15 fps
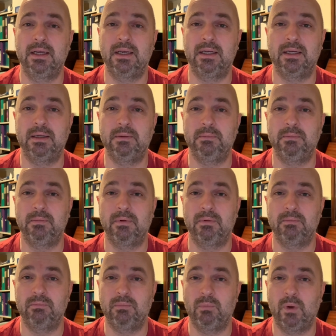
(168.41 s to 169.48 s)
um,
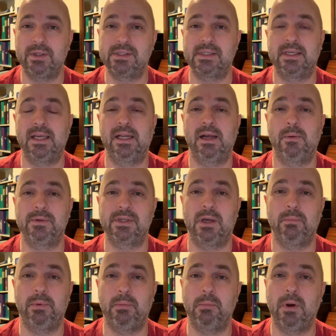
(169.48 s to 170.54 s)
once again, I was
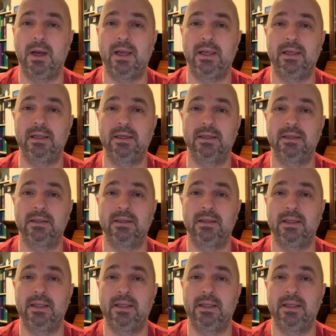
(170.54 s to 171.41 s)
helping buying uh,